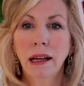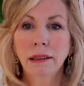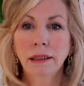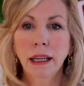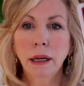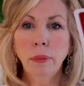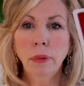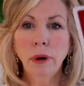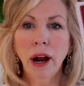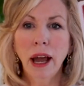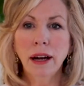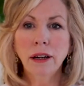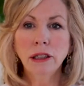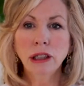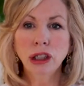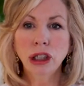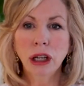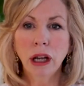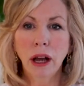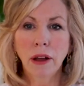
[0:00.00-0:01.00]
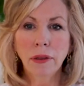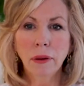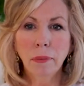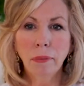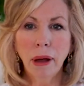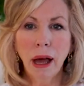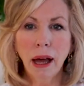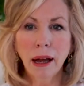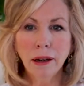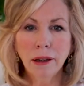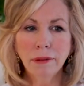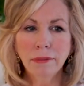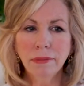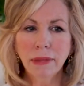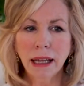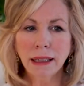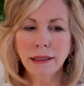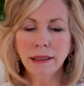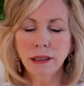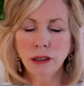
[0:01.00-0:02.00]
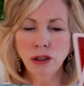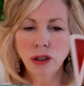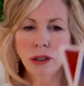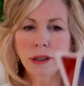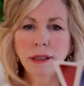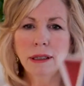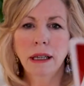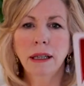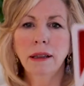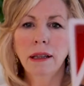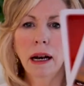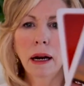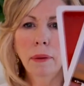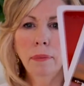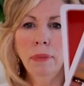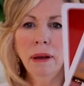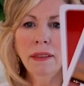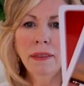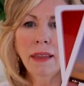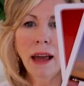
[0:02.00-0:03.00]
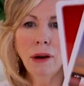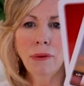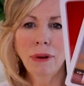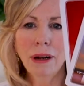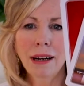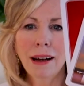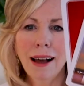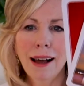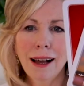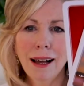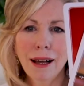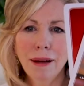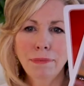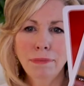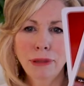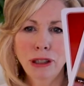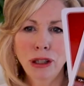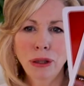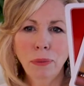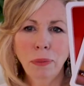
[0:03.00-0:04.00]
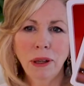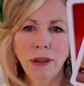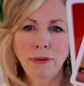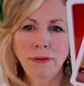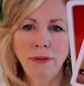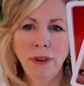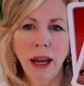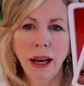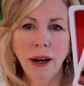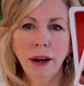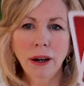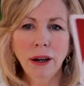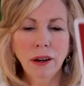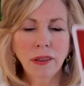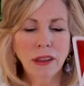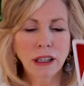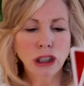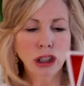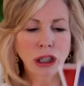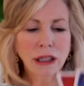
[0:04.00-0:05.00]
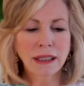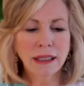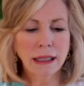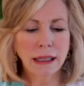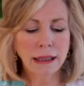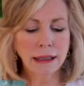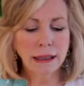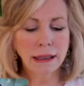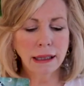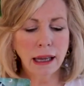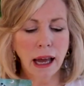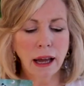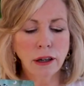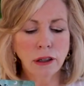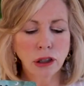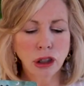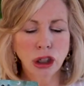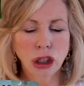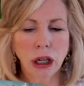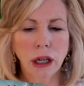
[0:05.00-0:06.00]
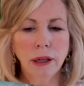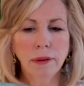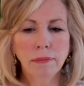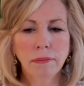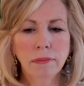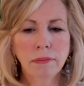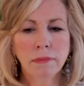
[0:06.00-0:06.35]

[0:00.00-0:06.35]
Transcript: Libra energy on the bottom. That's interesting that I picked that one up. To be fair, the justice energy.